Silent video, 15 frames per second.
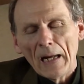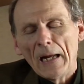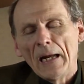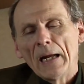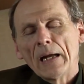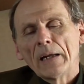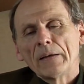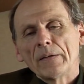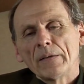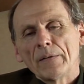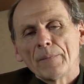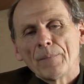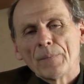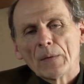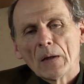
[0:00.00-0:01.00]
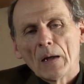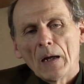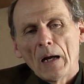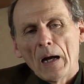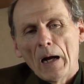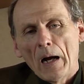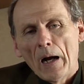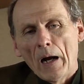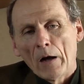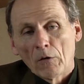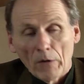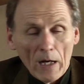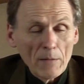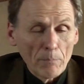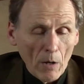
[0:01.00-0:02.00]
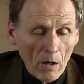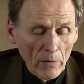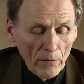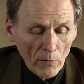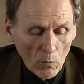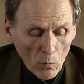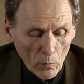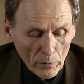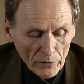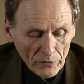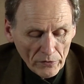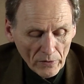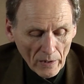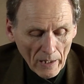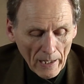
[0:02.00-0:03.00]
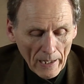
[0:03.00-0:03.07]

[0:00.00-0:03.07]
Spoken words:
And a great part of those